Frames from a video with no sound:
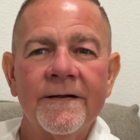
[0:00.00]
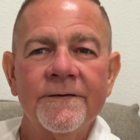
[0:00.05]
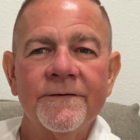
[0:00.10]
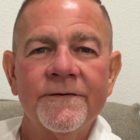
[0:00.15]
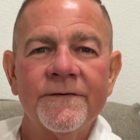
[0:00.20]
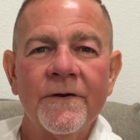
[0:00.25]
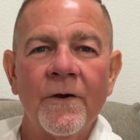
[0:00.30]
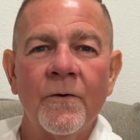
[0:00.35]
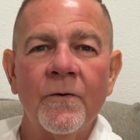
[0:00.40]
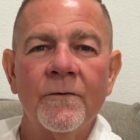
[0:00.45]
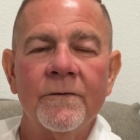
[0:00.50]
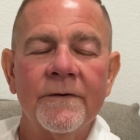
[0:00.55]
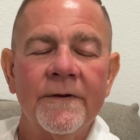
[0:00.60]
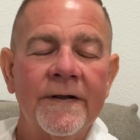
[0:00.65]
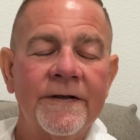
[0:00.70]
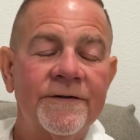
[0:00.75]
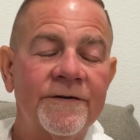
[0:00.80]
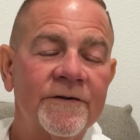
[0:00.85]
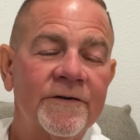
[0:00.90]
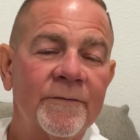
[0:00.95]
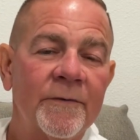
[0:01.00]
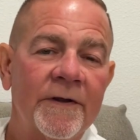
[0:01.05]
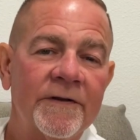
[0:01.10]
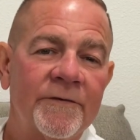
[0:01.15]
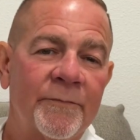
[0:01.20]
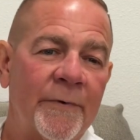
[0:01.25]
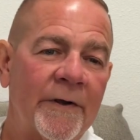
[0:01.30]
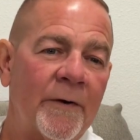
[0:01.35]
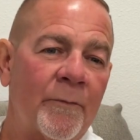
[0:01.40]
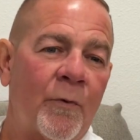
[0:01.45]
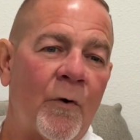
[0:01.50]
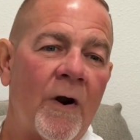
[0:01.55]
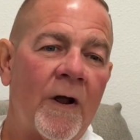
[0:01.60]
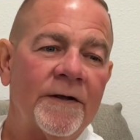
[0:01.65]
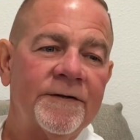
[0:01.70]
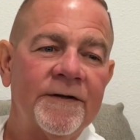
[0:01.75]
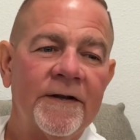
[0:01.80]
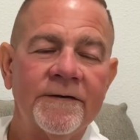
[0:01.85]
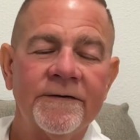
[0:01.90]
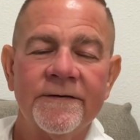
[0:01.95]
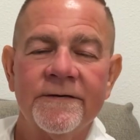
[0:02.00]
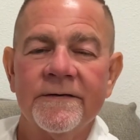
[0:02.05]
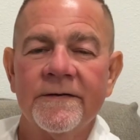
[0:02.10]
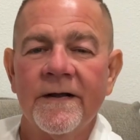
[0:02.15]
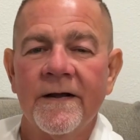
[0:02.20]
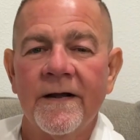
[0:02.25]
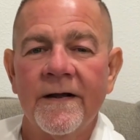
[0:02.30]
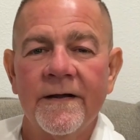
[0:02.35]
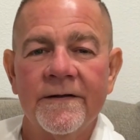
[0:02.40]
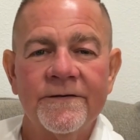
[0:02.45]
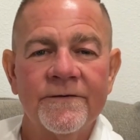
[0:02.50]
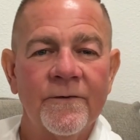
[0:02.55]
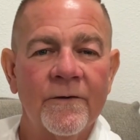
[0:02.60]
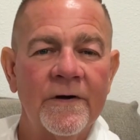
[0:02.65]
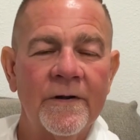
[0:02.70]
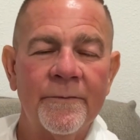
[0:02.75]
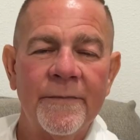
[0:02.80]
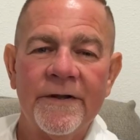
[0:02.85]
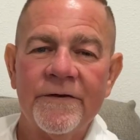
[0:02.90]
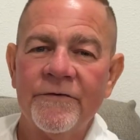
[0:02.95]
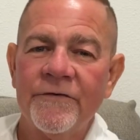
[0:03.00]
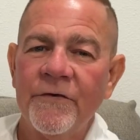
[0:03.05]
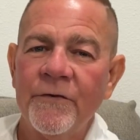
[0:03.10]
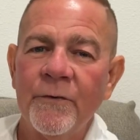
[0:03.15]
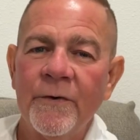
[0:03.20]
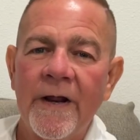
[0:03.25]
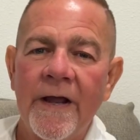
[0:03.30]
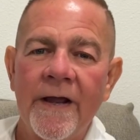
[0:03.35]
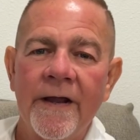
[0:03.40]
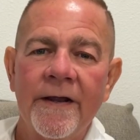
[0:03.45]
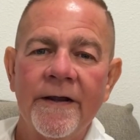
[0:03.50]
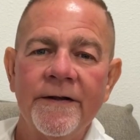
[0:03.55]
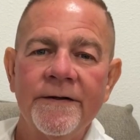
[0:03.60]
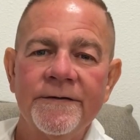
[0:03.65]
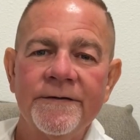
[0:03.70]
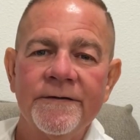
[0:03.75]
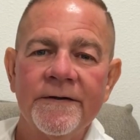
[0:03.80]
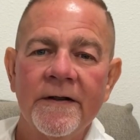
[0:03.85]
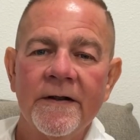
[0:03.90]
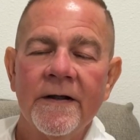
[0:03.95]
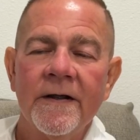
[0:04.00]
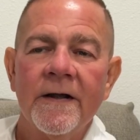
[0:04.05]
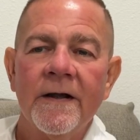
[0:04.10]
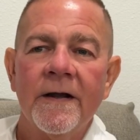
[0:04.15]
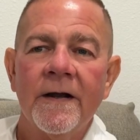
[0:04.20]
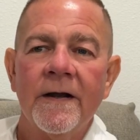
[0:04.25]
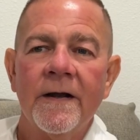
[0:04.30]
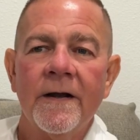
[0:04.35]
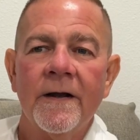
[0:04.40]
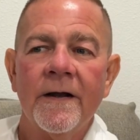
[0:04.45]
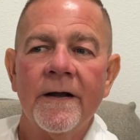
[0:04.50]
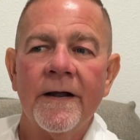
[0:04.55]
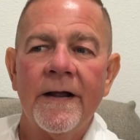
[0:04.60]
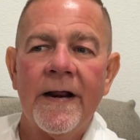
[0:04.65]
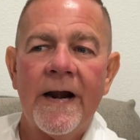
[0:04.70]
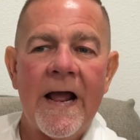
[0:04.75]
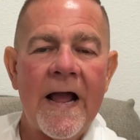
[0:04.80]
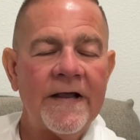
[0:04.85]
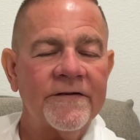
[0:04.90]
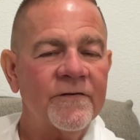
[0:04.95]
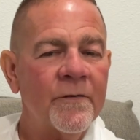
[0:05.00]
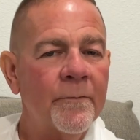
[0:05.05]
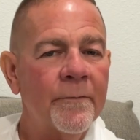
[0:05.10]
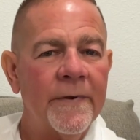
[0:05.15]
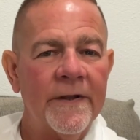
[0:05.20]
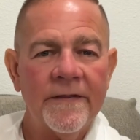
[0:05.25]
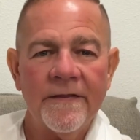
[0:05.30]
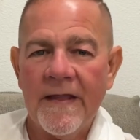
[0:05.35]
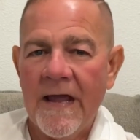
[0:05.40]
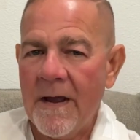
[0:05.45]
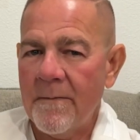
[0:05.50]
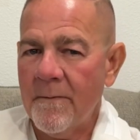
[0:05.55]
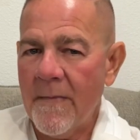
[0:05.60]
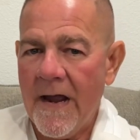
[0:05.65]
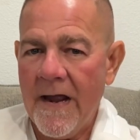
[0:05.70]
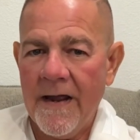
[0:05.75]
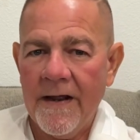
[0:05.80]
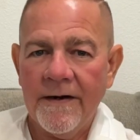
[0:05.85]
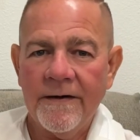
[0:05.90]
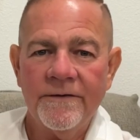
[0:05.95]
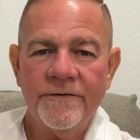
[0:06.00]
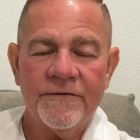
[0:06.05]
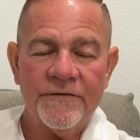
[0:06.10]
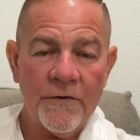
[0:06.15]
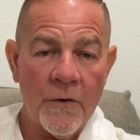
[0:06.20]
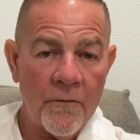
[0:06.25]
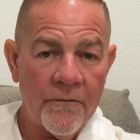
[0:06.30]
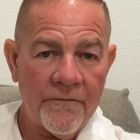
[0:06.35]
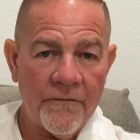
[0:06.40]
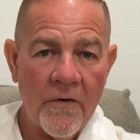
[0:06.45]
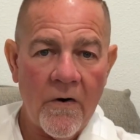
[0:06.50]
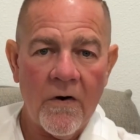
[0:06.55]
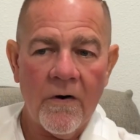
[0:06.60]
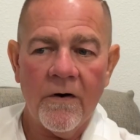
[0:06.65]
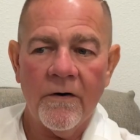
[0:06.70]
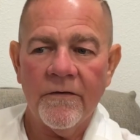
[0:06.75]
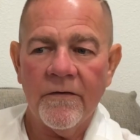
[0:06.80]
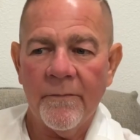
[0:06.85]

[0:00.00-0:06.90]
So it's been a process. It's only been 2 days. It hasn't been that bad so far.